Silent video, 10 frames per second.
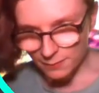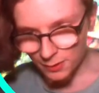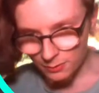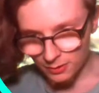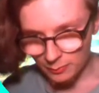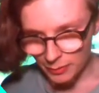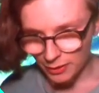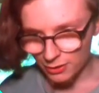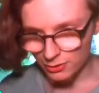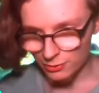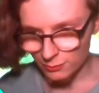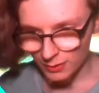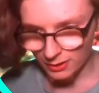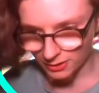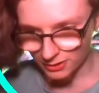you in the picture as
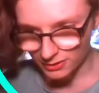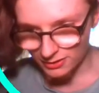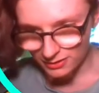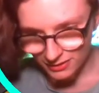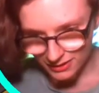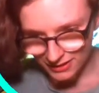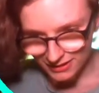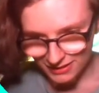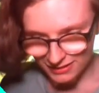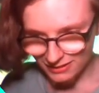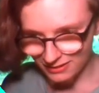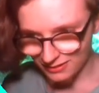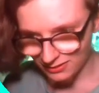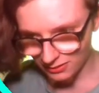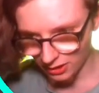well, dude.
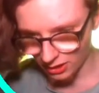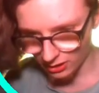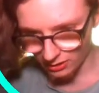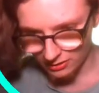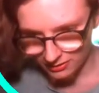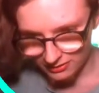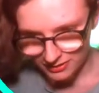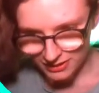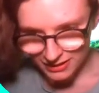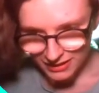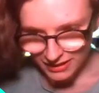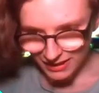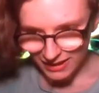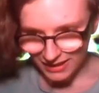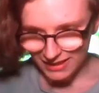Aw.
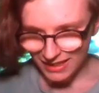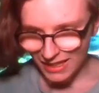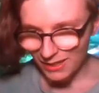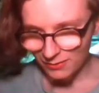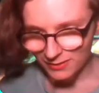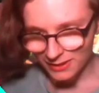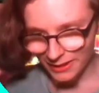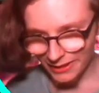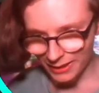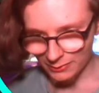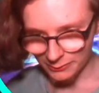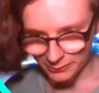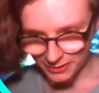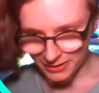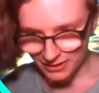Get
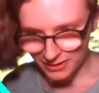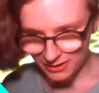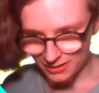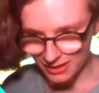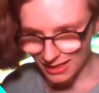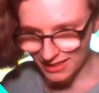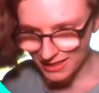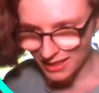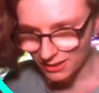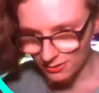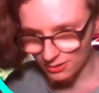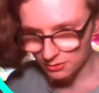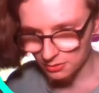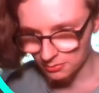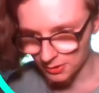everyone to stand together as
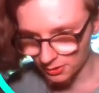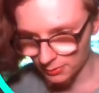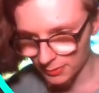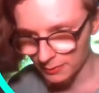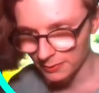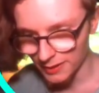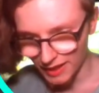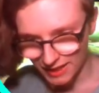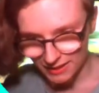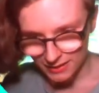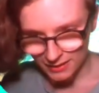a group near the buffet.